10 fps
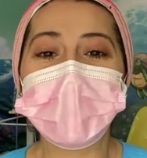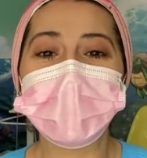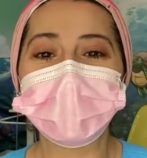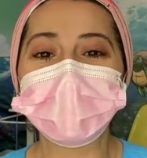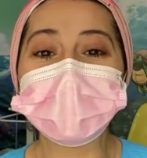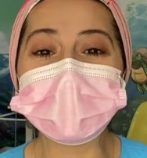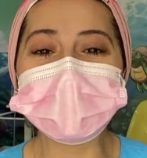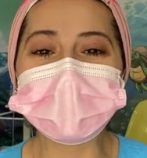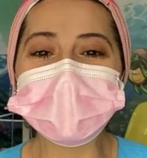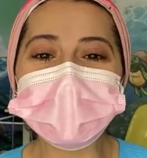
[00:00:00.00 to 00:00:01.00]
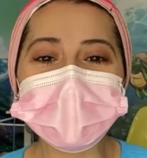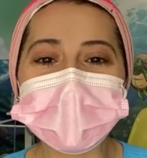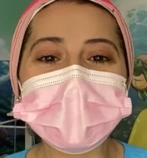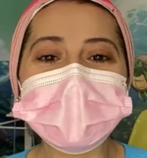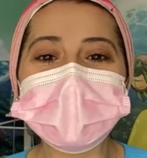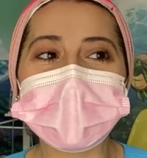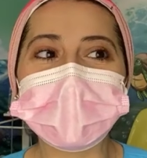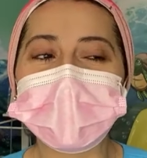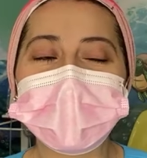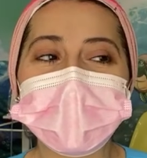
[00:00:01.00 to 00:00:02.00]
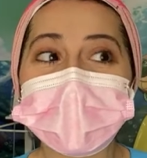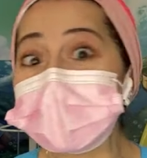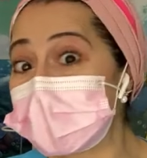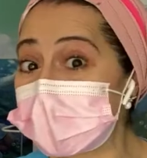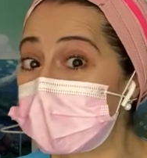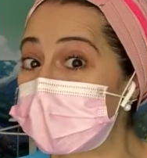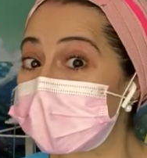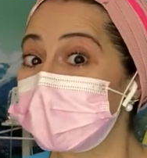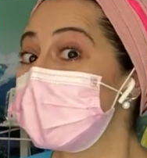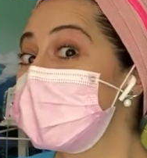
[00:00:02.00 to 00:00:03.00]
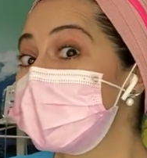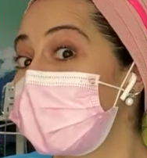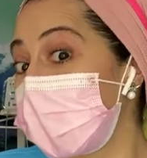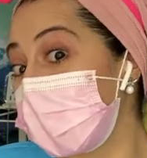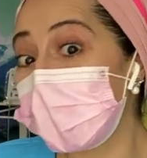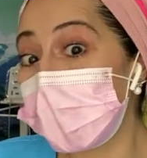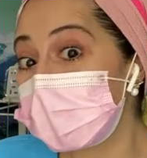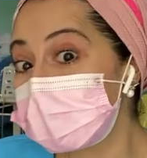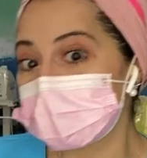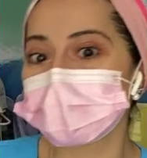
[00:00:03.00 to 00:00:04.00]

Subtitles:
I will do it. Let's say in a week. It's a week, okay.